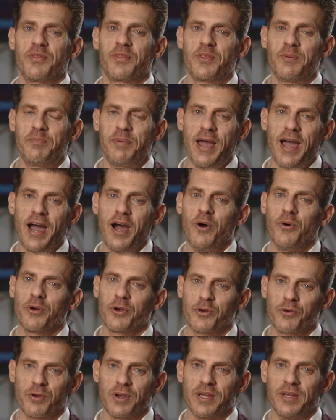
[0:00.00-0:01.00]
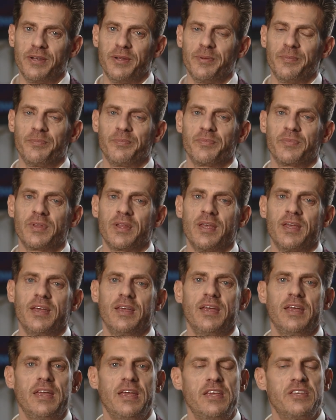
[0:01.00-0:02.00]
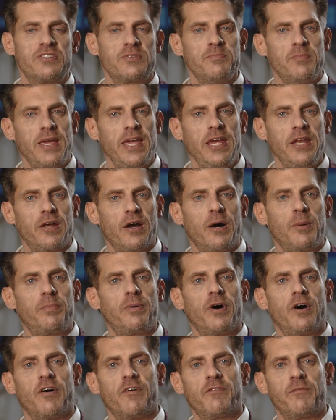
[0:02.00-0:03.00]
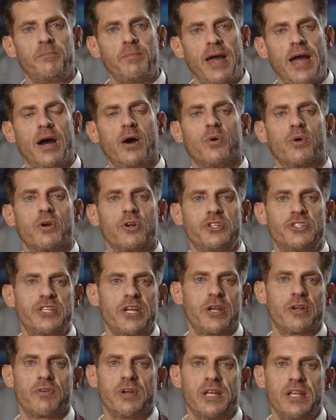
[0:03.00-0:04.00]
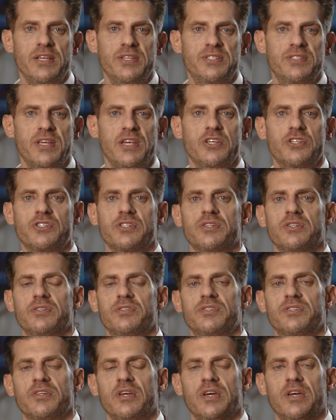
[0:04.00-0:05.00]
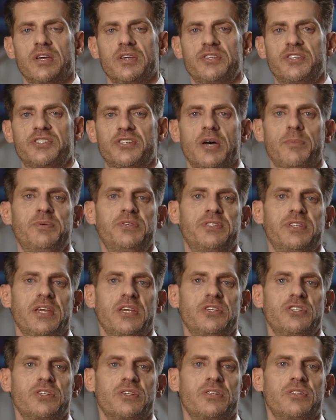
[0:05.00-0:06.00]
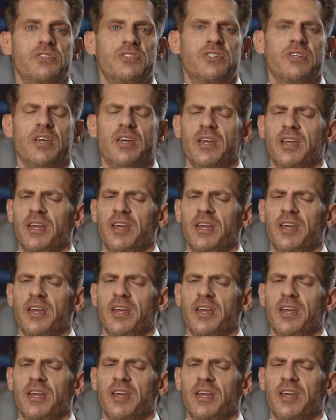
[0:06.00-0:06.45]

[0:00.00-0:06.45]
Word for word: The power grid is made up of power generating stations, substations,